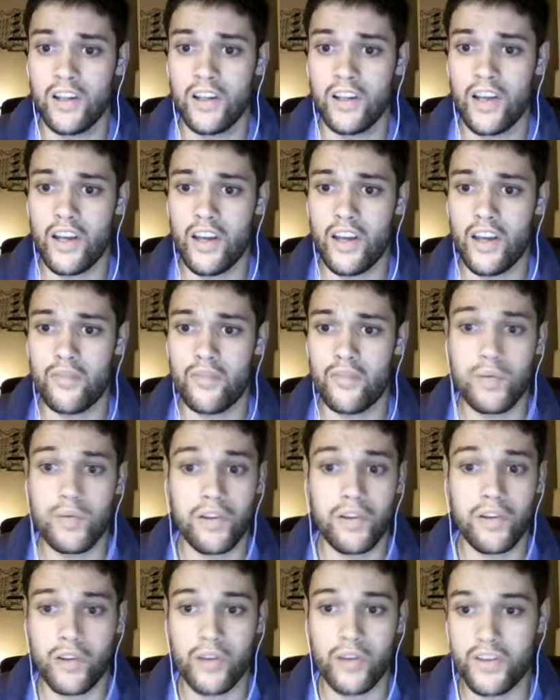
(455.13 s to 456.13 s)
If
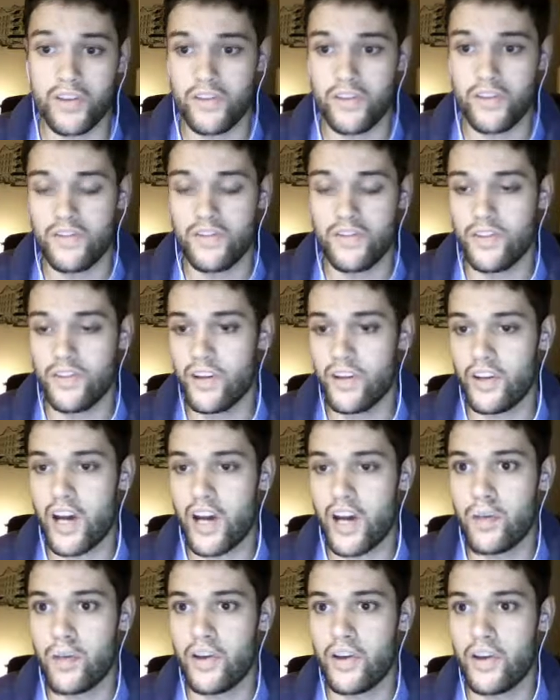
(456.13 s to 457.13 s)
people have questions, you can
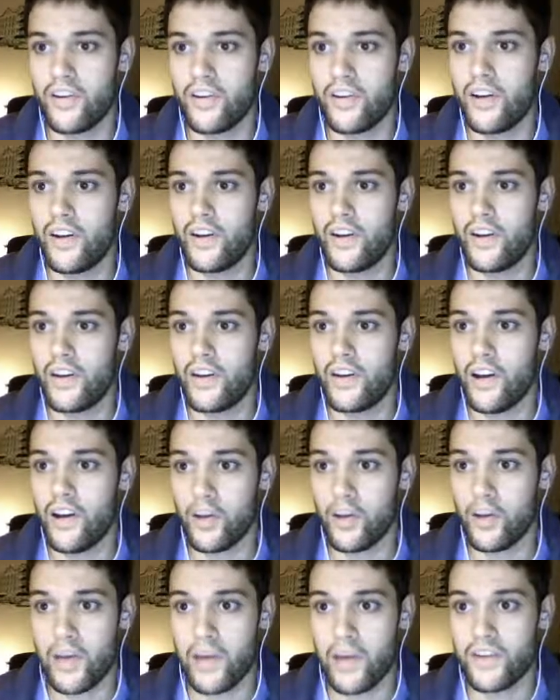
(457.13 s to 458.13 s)
comment and
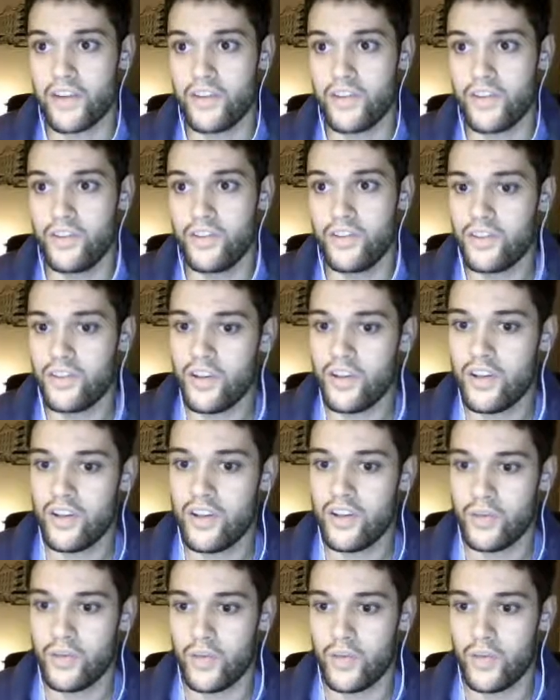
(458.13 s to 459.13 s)
I'll get back to you.
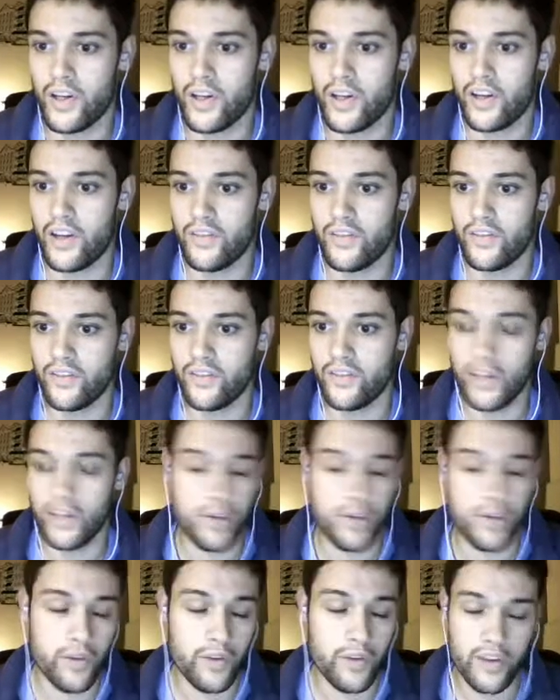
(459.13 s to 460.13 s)
But let
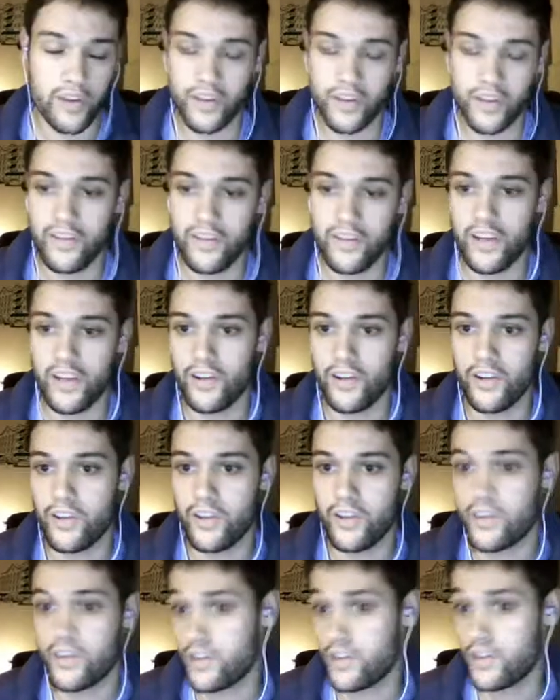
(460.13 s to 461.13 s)
me know what you think of the video,
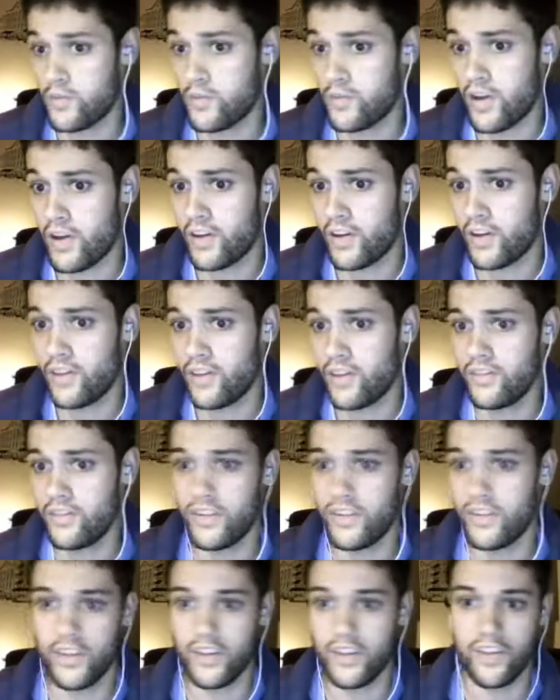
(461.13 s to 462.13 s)
things I can do better,
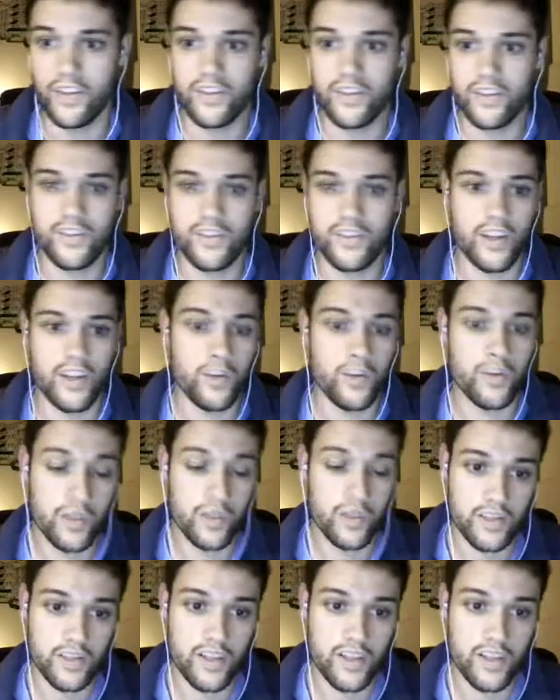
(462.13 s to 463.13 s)
things that you
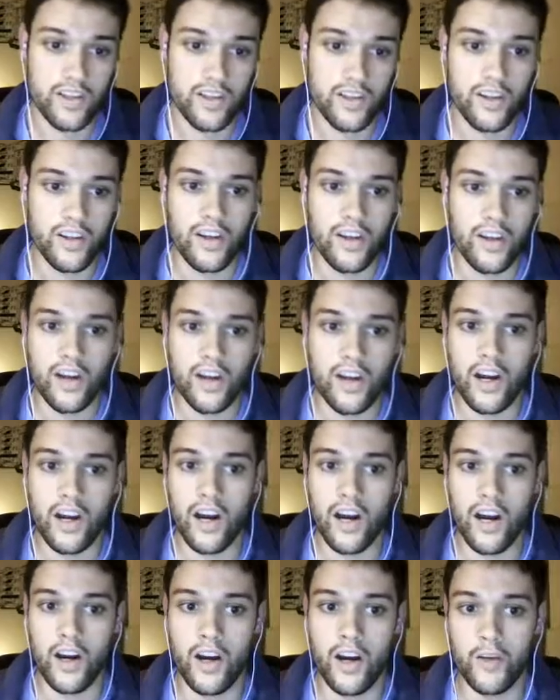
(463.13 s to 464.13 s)
want to see.
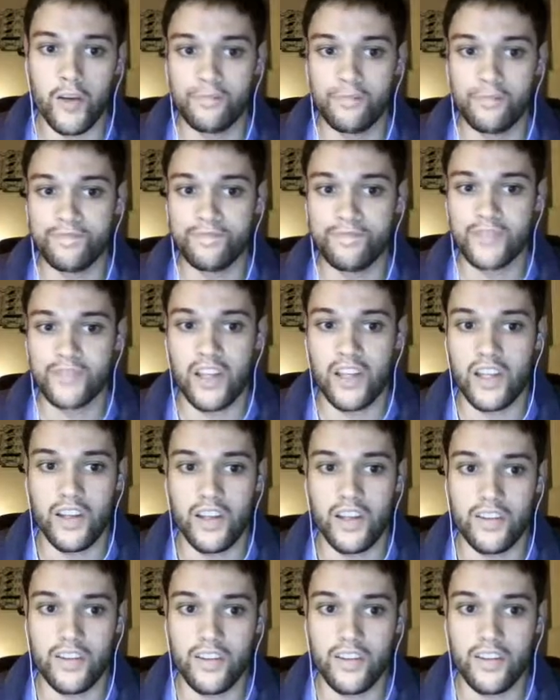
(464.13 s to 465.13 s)
And